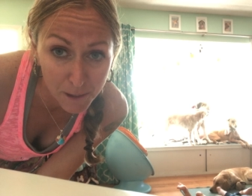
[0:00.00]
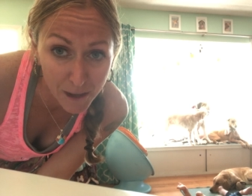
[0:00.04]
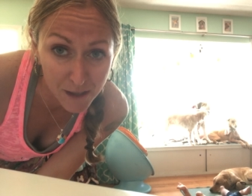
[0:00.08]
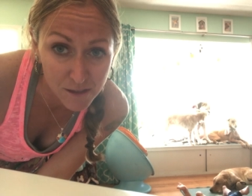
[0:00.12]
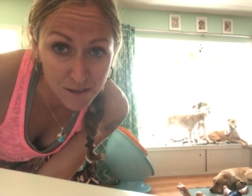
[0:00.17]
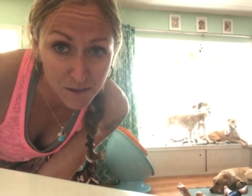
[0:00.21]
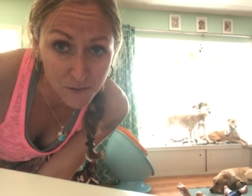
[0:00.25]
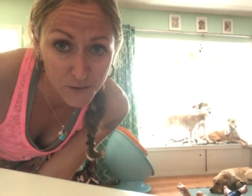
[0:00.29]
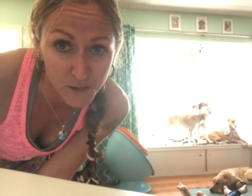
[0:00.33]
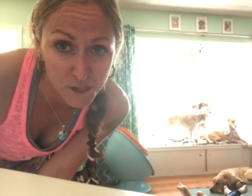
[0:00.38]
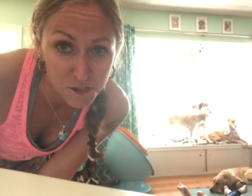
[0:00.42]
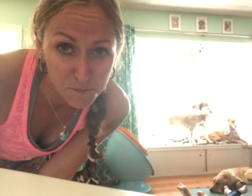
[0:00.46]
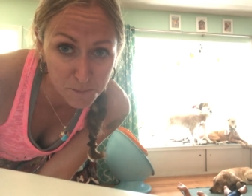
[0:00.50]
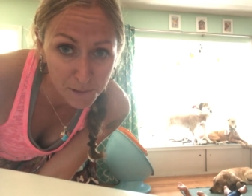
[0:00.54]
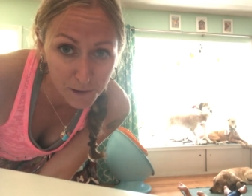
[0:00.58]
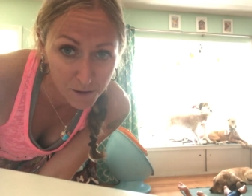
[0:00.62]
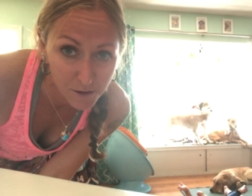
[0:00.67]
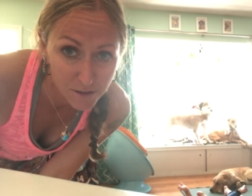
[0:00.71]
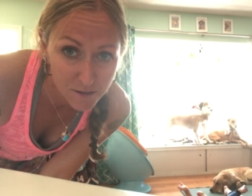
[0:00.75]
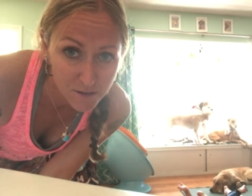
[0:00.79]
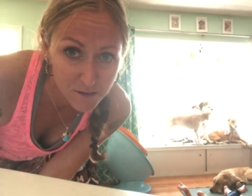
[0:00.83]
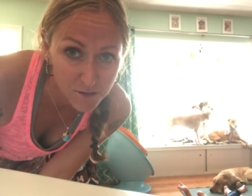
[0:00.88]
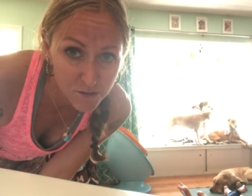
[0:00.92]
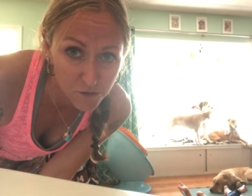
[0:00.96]
positive
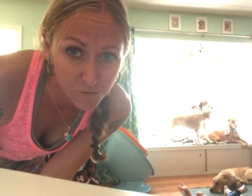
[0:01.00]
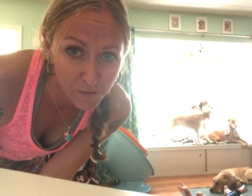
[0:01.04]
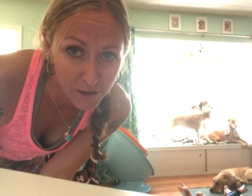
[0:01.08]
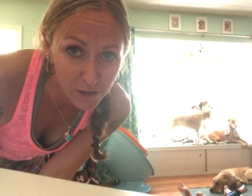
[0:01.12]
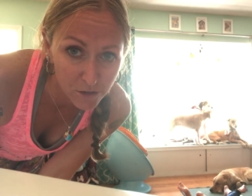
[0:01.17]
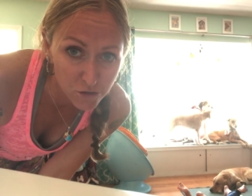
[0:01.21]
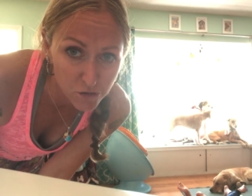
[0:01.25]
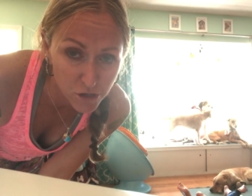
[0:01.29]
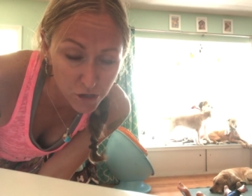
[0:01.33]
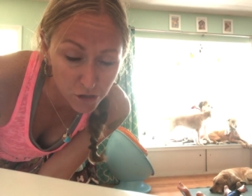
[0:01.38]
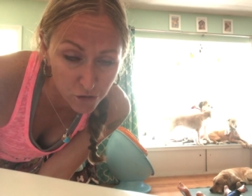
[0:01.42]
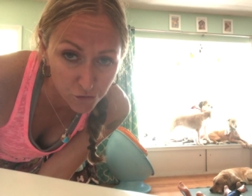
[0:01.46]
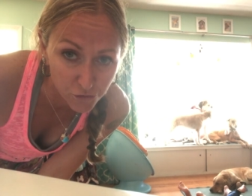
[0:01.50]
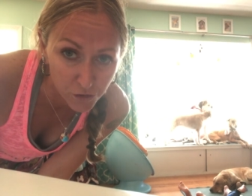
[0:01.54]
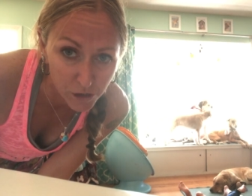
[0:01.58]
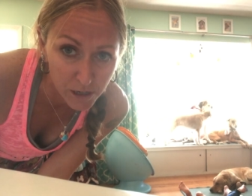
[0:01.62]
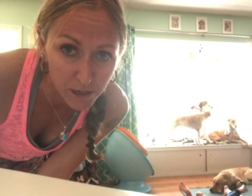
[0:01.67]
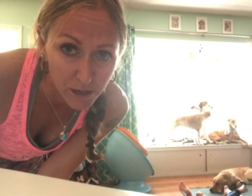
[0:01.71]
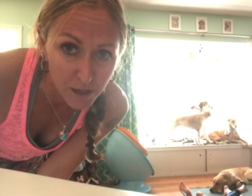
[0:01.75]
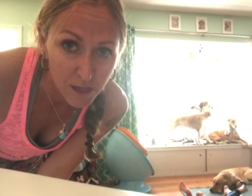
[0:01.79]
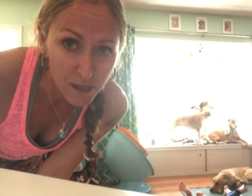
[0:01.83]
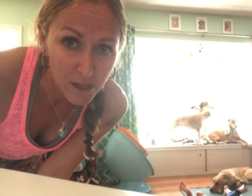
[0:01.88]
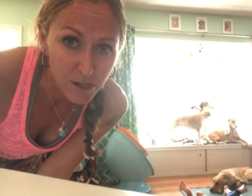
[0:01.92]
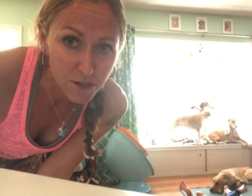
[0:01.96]
experiences around children.